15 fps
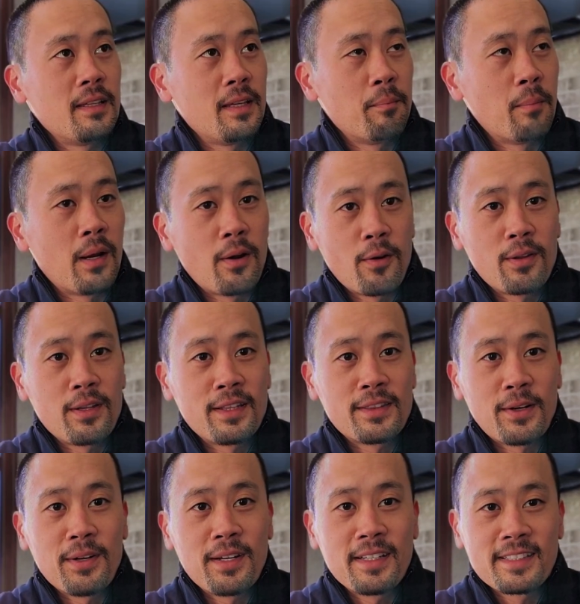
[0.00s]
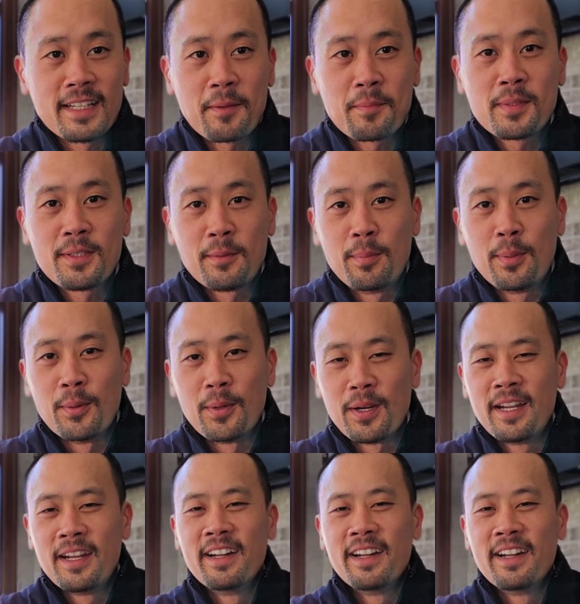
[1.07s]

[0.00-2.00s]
In my early 30s and I'm still poor, you